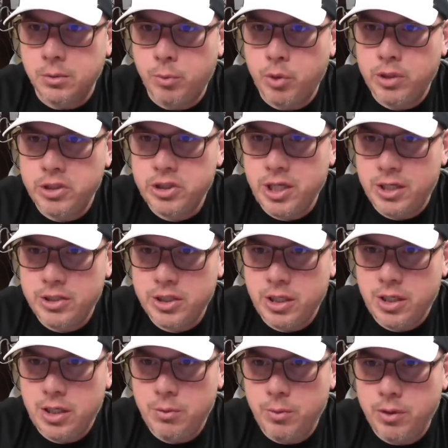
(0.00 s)
morning,
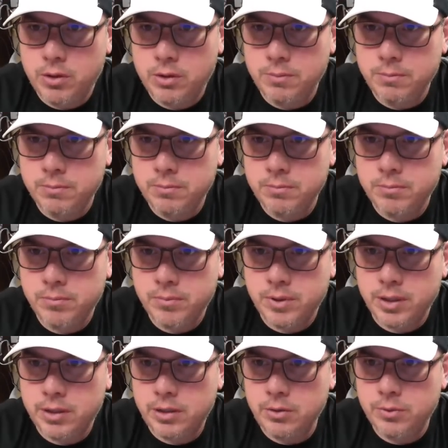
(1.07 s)
Shasha. Welcome.
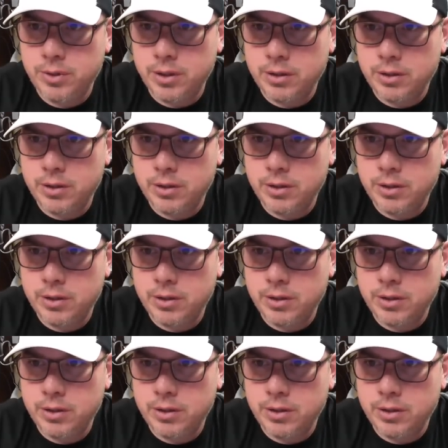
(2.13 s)
Thank you.